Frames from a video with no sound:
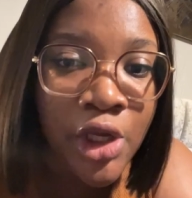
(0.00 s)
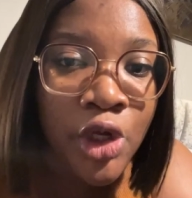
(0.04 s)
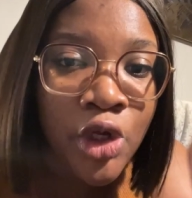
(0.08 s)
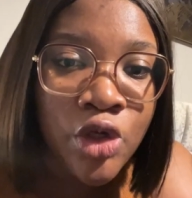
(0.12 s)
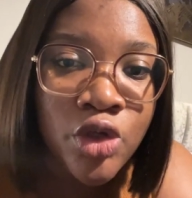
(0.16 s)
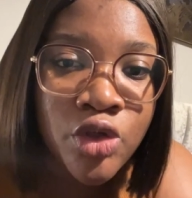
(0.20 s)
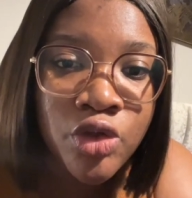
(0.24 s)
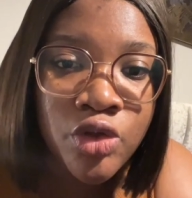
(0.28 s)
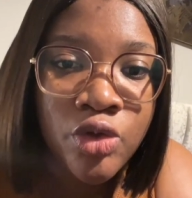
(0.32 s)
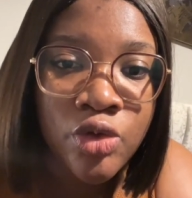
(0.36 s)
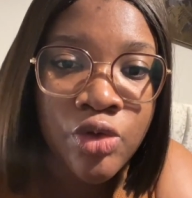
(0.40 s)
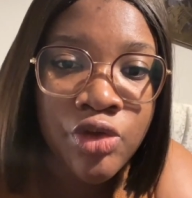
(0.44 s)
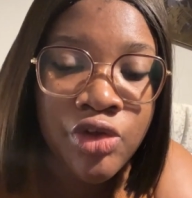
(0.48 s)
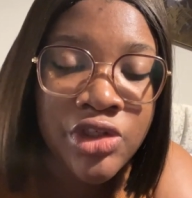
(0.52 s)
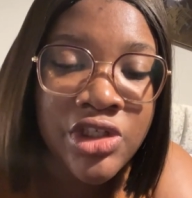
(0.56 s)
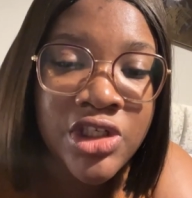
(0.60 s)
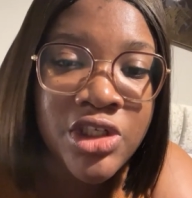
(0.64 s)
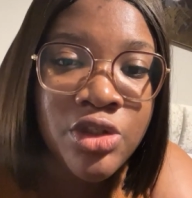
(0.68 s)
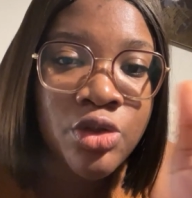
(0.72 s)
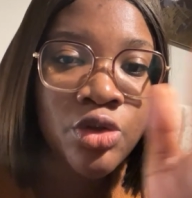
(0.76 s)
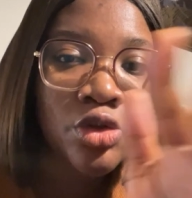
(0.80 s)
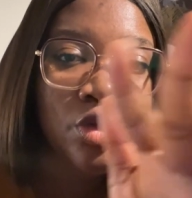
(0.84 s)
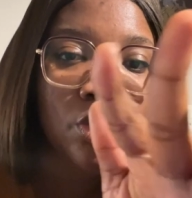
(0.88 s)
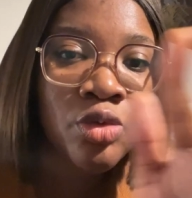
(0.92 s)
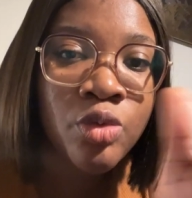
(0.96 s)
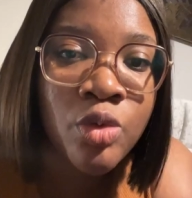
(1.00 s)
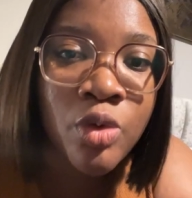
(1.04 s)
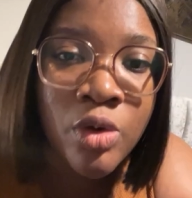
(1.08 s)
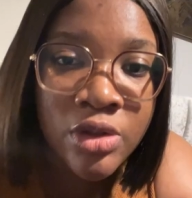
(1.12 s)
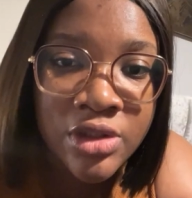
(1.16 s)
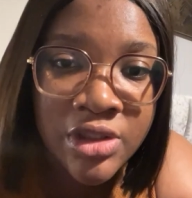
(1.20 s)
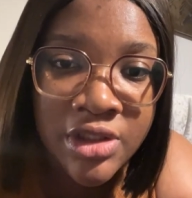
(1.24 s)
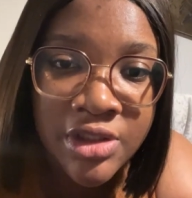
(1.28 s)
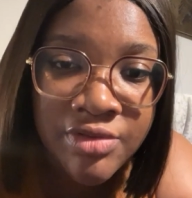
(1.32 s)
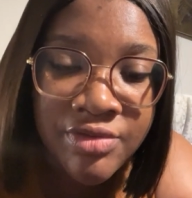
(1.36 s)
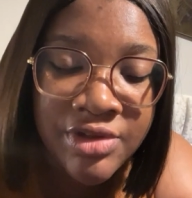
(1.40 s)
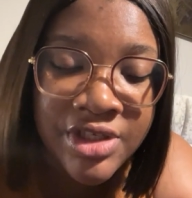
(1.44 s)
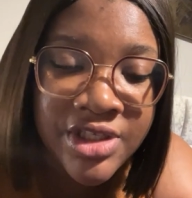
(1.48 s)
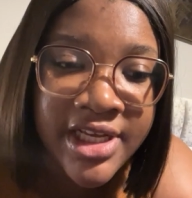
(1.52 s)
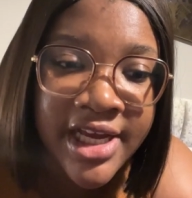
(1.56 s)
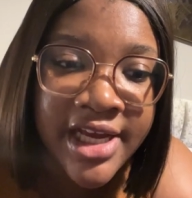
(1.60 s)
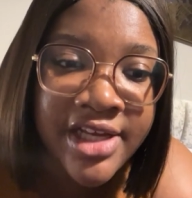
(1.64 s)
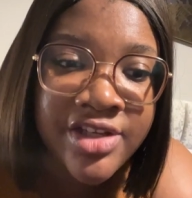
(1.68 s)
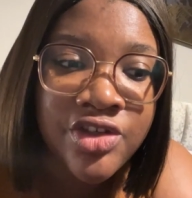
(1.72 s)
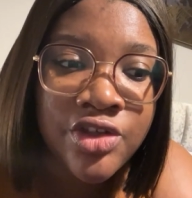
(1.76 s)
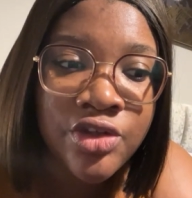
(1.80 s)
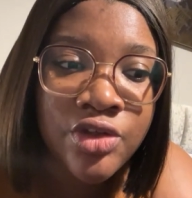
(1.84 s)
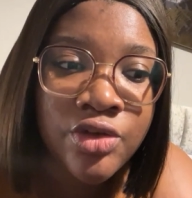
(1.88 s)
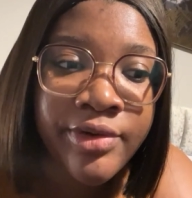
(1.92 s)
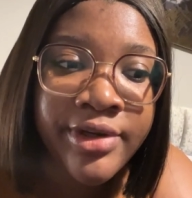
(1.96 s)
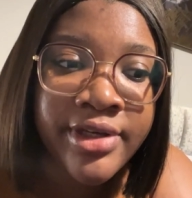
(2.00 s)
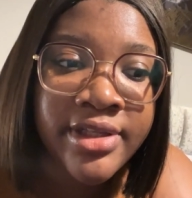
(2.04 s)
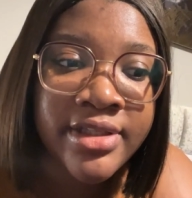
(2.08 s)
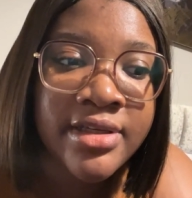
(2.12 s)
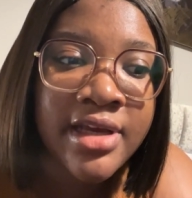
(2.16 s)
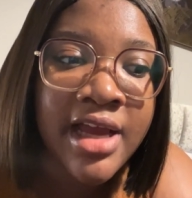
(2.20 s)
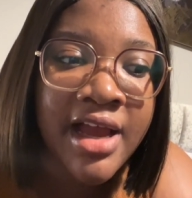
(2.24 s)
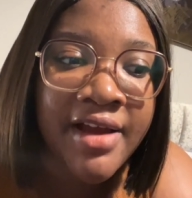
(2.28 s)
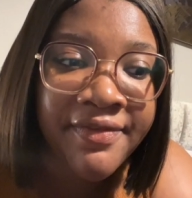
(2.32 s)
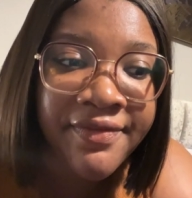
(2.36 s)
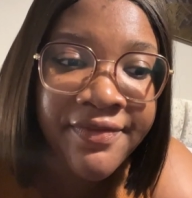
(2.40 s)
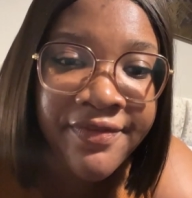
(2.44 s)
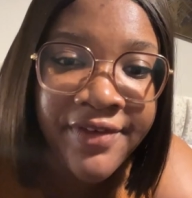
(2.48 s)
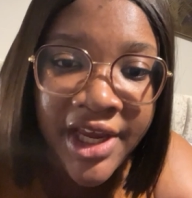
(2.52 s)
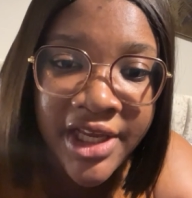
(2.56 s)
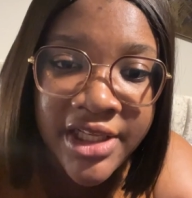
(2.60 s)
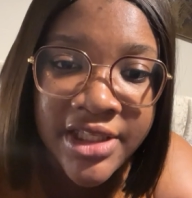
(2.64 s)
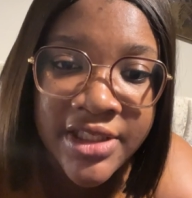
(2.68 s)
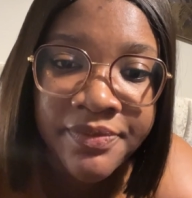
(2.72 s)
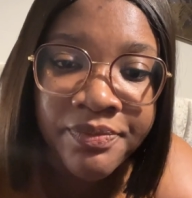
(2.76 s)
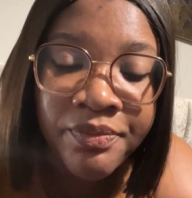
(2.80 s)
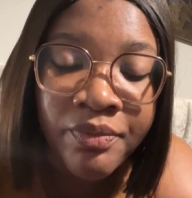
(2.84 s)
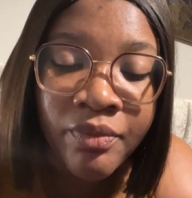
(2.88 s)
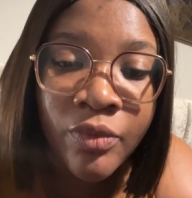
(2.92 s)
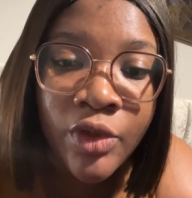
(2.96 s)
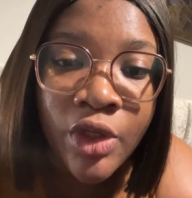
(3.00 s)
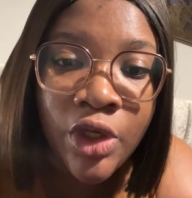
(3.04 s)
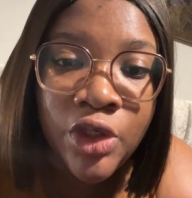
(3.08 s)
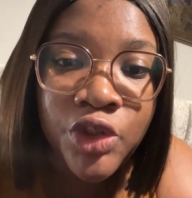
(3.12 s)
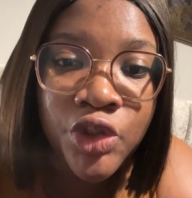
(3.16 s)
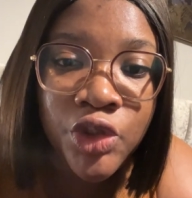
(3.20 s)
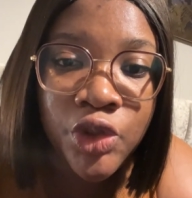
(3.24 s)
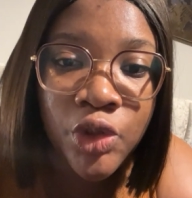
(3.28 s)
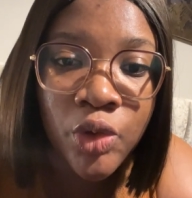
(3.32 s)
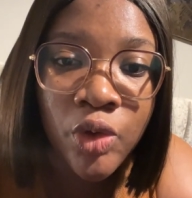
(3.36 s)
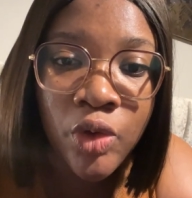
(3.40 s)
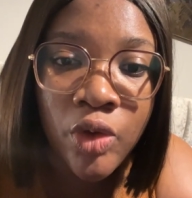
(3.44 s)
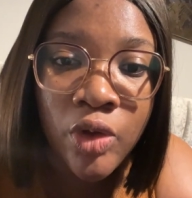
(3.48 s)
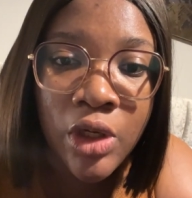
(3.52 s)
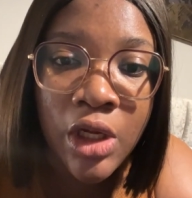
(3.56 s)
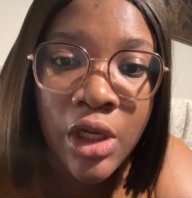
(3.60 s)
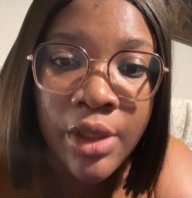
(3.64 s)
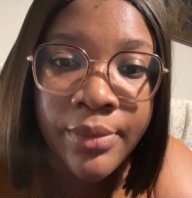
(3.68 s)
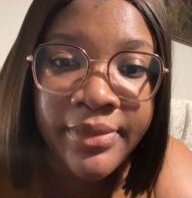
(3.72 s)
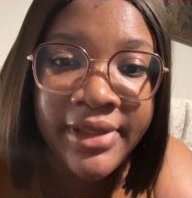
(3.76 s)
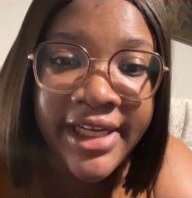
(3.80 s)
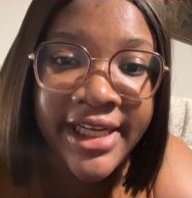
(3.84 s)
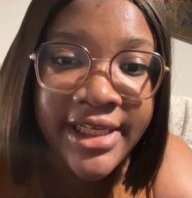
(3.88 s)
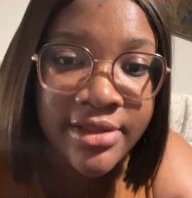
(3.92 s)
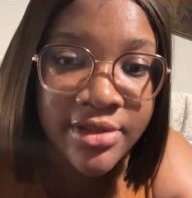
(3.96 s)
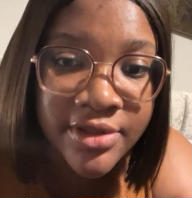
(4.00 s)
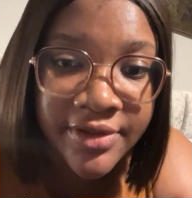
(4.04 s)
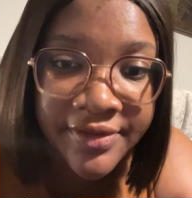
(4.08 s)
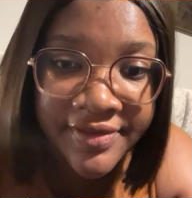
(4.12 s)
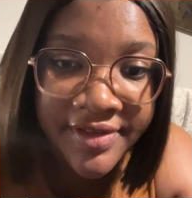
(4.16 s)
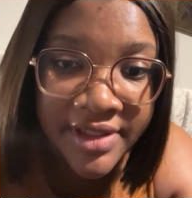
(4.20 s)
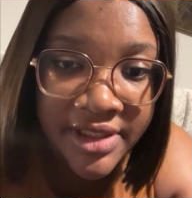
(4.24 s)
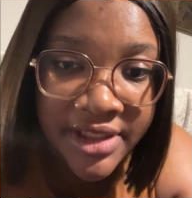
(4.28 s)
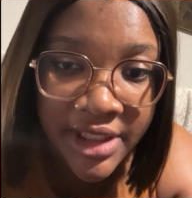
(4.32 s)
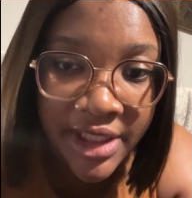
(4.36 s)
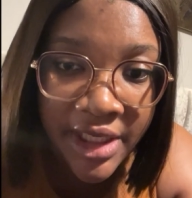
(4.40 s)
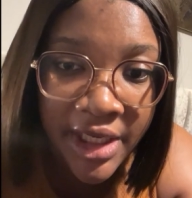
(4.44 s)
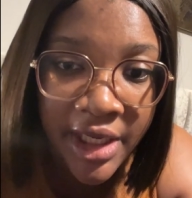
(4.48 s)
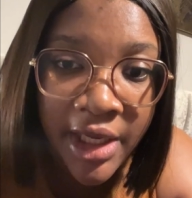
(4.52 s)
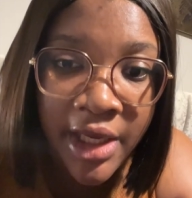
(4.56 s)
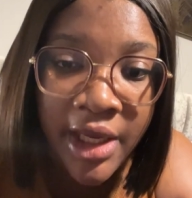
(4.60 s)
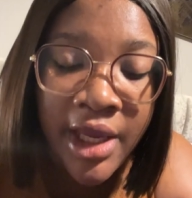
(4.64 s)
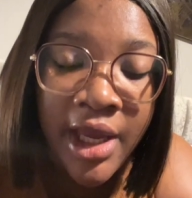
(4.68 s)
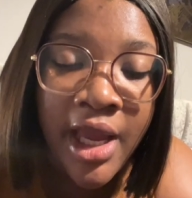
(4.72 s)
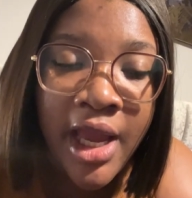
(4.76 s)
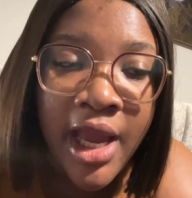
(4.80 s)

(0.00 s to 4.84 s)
So you need to do all this research. It's going to affect your length of stay,